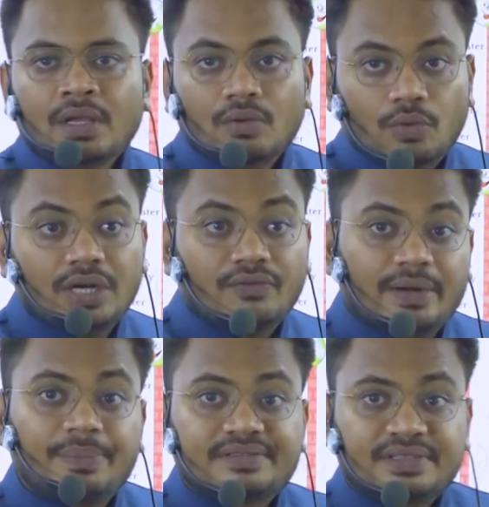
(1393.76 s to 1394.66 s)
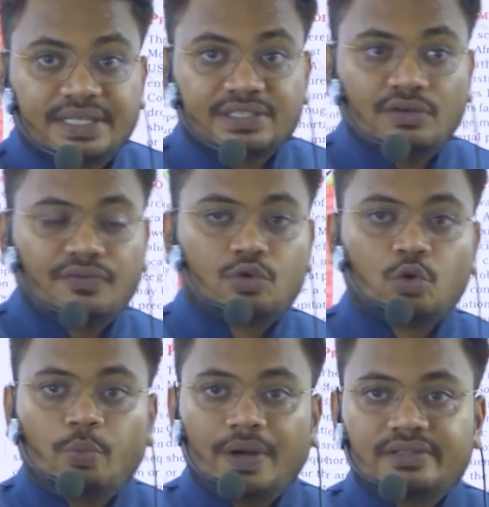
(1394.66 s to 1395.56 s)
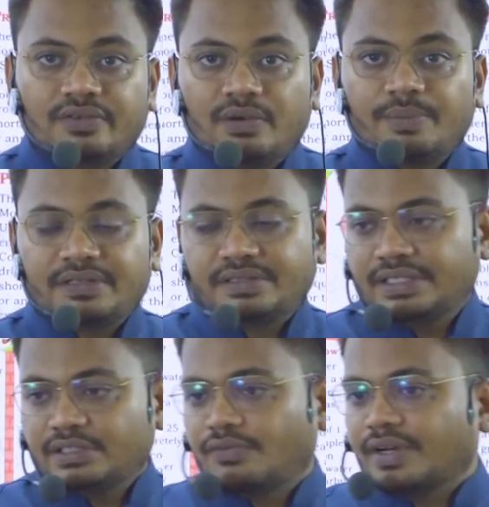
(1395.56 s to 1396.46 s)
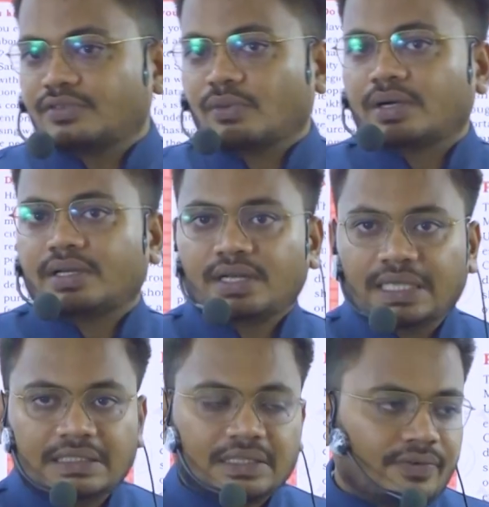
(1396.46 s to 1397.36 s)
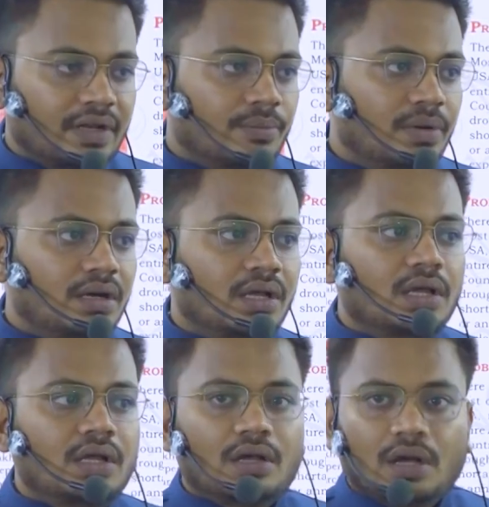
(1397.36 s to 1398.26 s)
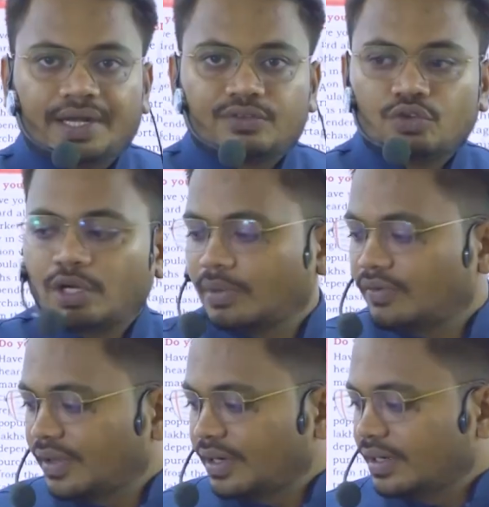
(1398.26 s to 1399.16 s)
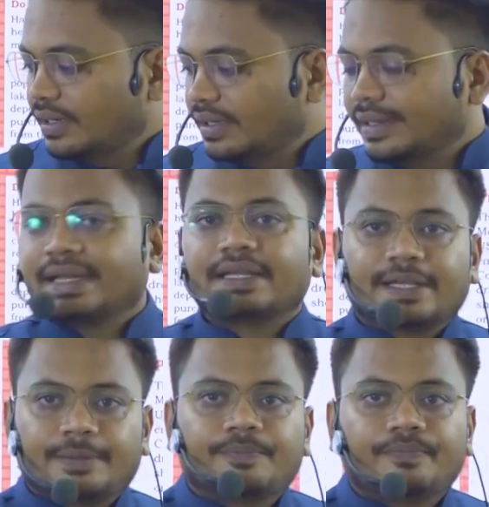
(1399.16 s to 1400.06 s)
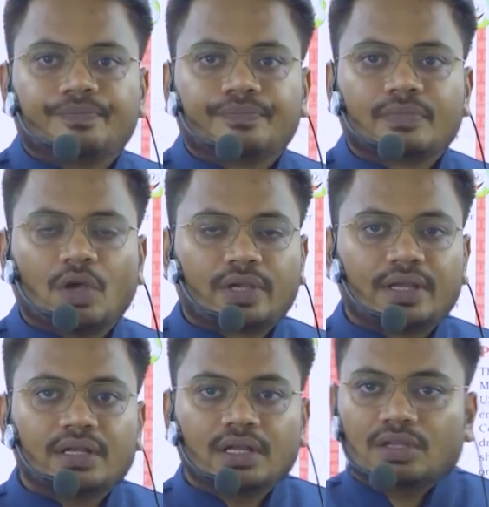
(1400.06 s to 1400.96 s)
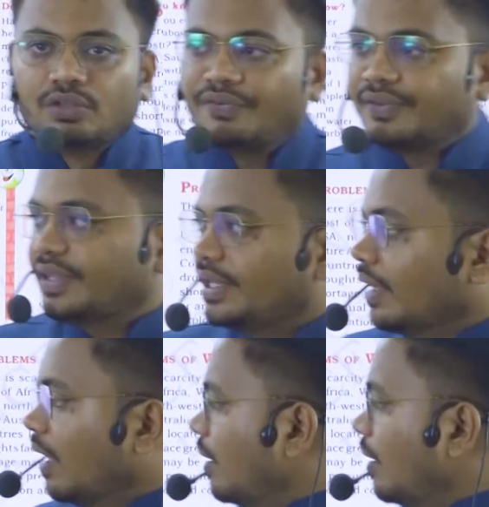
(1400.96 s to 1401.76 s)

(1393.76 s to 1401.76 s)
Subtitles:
only 1% of 2.7% of fresh water is available and suitable for drinking. Okay, so if you see